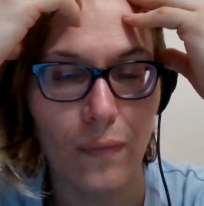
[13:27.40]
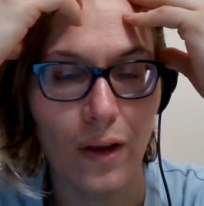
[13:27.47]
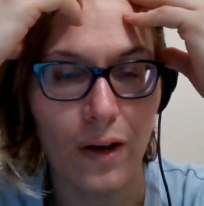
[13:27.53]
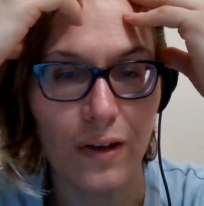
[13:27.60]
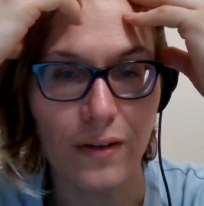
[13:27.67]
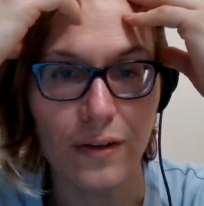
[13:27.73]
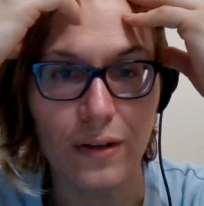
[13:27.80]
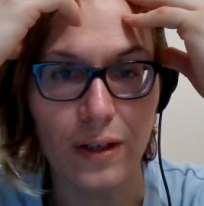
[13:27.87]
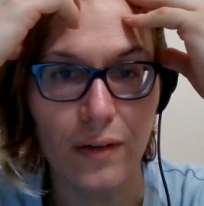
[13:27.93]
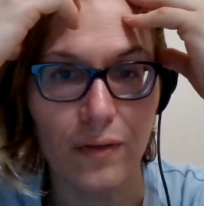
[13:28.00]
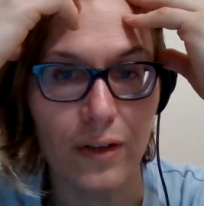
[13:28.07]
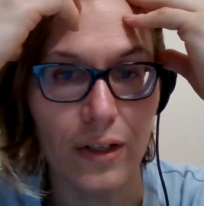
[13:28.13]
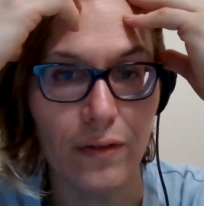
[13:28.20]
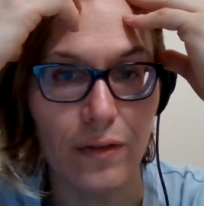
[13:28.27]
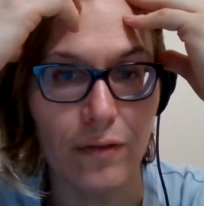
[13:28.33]
I still
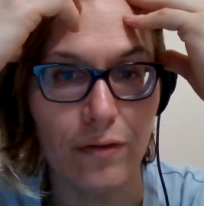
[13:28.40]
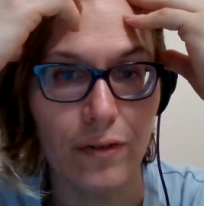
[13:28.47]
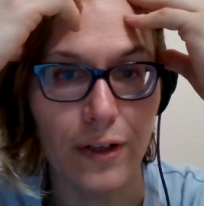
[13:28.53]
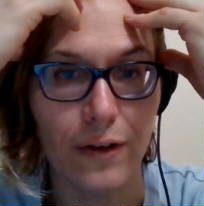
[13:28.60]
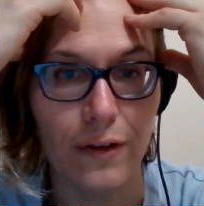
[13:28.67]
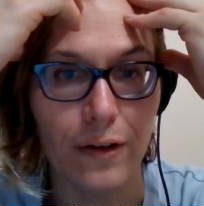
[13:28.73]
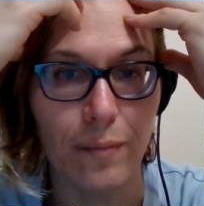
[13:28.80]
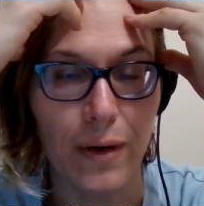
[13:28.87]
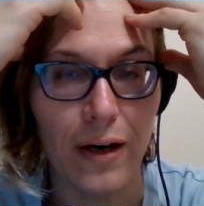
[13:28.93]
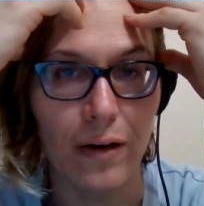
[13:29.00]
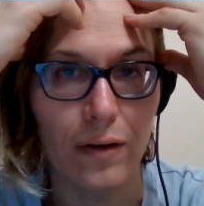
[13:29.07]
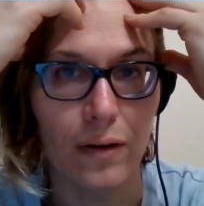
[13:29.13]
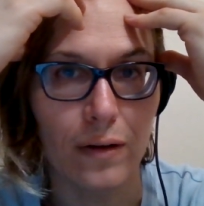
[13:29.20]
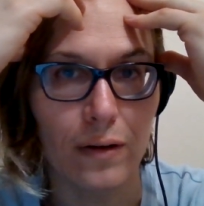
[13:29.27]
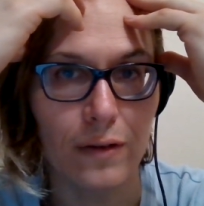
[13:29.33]
haven't even figured them
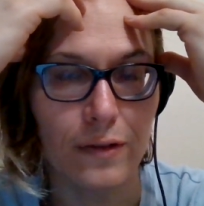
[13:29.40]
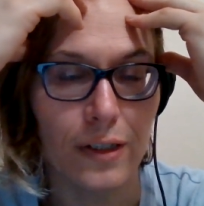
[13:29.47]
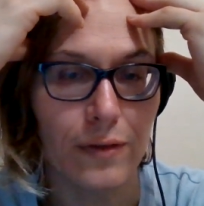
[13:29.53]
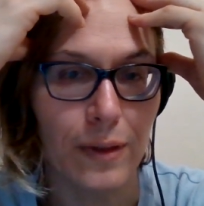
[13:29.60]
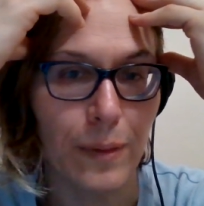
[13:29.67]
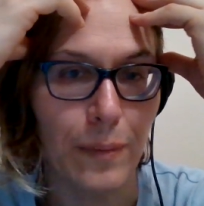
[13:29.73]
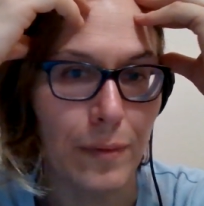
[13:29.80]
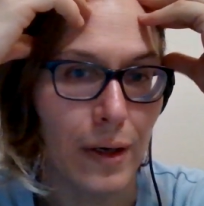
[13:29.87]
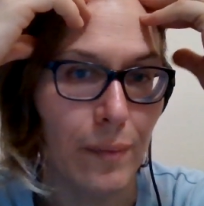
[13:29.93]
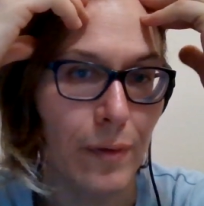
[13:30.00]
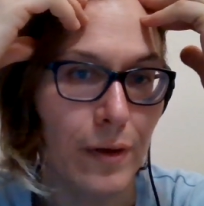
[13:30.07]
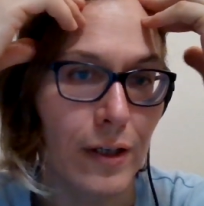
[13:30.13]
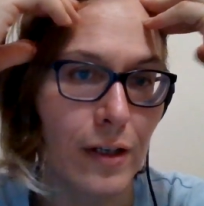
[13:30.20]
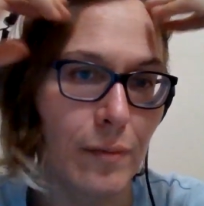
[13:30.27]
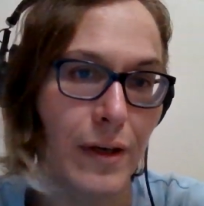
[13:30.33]
out. Stuff keeps
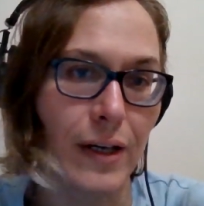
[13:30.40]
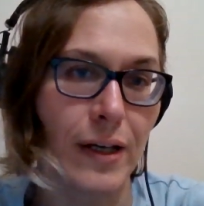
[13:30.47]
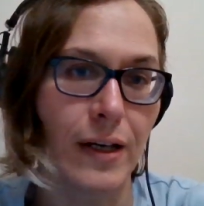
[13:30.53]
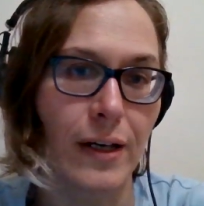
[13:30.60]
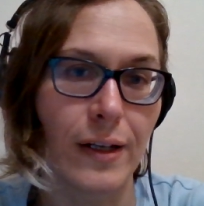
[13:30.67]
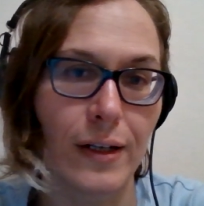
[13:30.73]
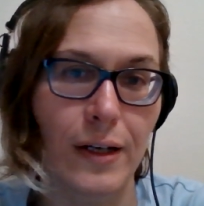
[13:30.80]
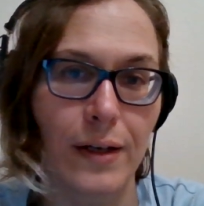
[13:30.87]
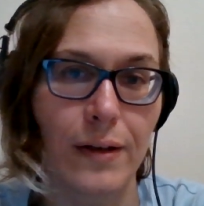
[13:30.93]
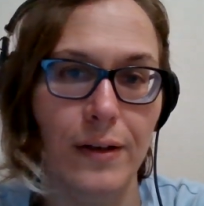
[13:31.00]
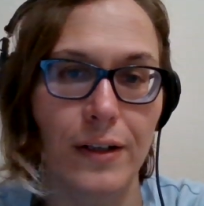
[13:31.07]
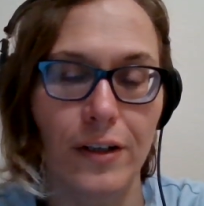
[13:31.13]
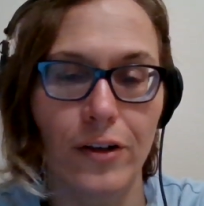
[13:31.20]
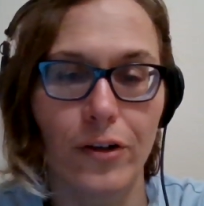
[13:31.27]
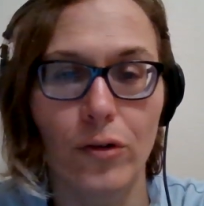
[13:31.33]
popping into my head. I
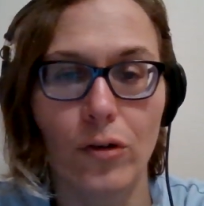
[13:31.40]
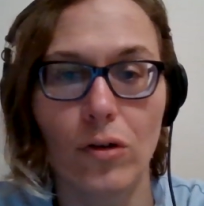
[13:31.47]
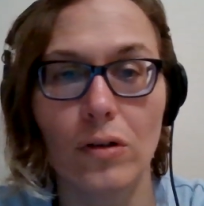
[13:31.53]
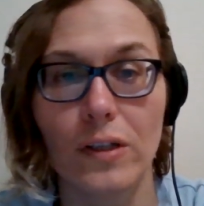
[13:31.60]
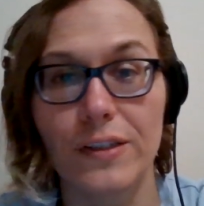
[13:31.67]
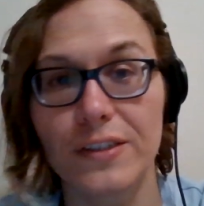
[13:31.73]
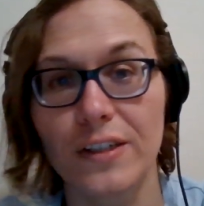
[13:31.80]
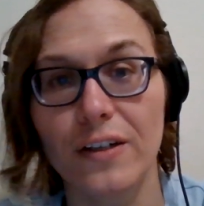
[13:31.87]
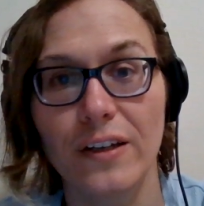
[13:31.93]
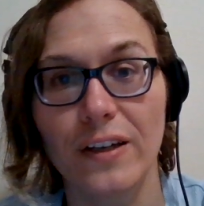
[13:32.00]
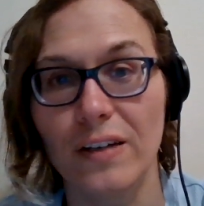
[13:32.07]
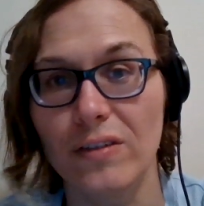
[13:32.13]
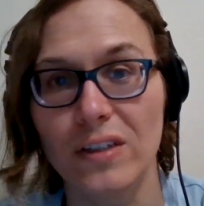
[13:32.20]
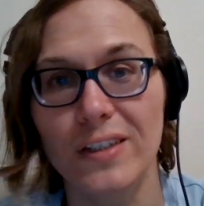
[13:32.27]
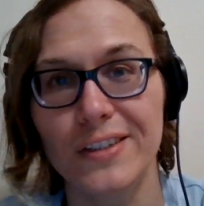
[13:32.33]
need to do all this. I already
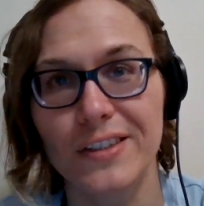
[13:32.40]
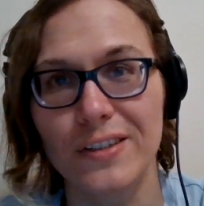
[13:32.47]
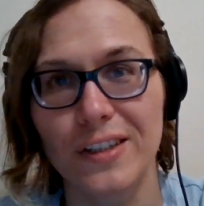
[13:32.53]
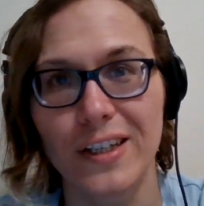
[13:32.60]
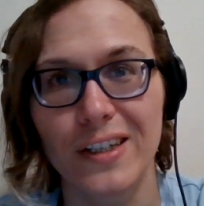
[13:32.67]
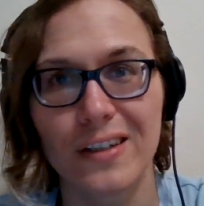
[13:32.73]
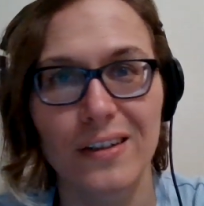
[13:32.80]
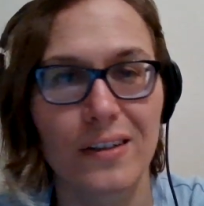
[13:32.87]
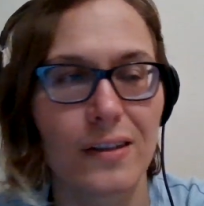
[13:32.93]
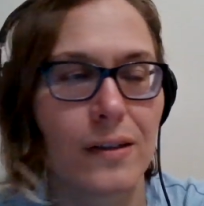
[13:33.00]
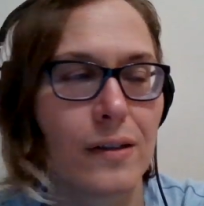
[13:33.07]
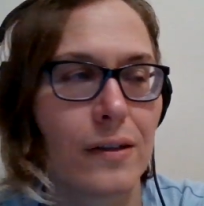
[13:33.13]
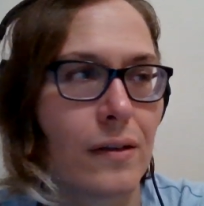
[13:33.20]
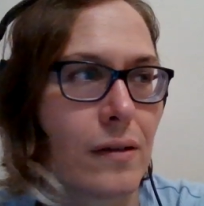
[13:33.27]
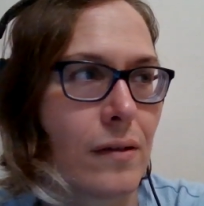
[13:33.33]
have a list of like
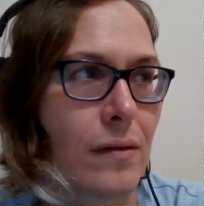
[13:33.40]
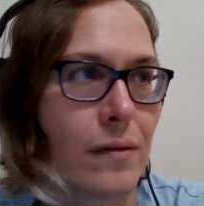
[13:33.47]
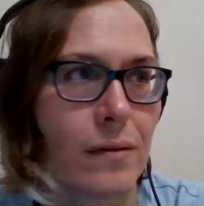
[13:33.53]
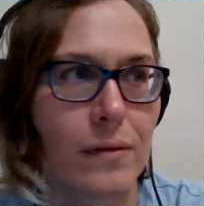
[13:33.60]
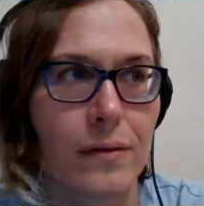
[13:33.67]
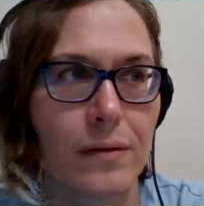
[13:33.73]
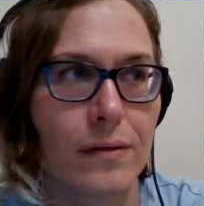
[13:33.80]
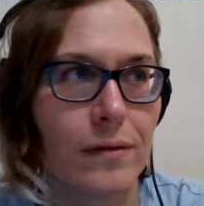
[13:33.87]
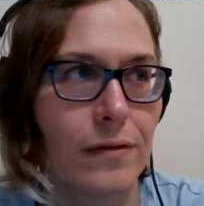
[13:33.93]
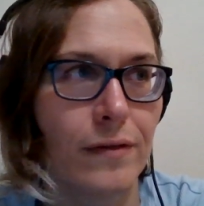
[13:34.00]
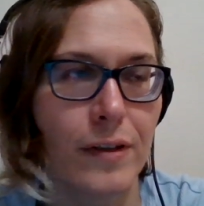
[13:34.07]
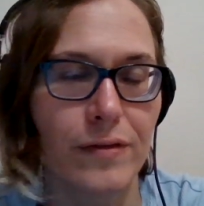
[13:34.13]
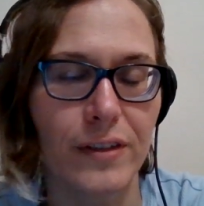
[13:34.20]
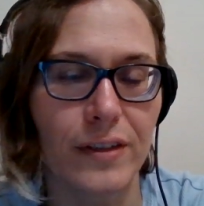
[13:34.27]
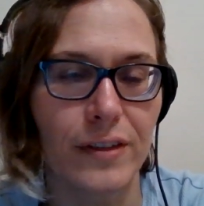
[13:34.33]

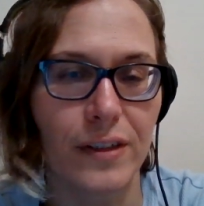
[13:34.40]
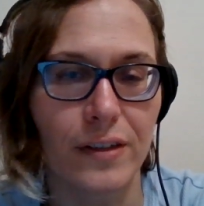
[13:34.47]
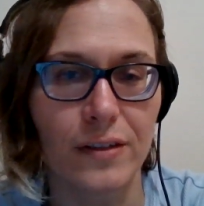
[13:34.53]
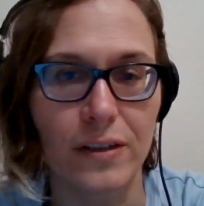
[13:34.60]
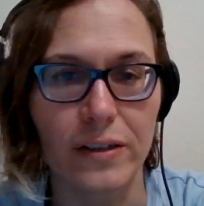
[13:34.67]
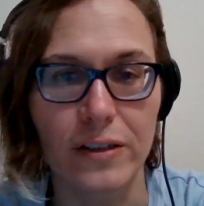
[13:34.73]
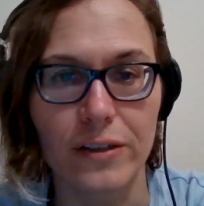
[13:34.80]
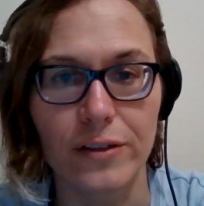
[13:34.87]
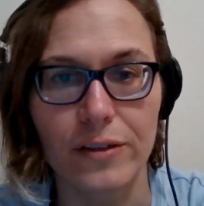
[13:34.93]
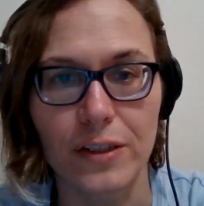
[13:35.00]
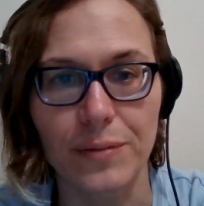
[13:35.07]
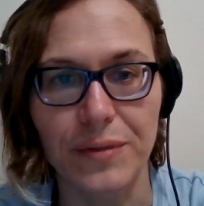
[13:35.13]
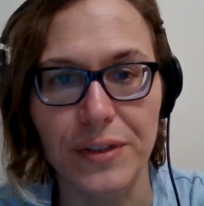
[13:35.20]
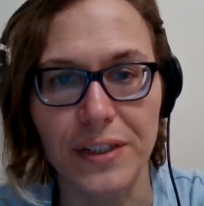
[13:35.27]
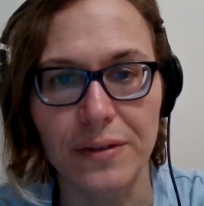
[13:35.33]
50 things on it or
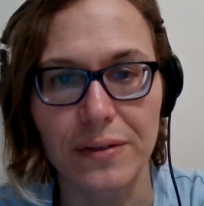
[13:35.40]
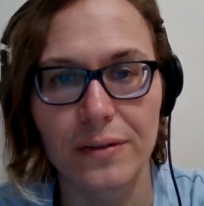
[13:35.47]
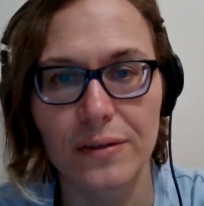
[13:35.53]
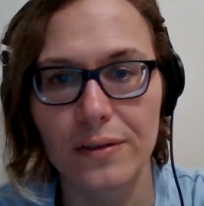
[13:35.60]
something.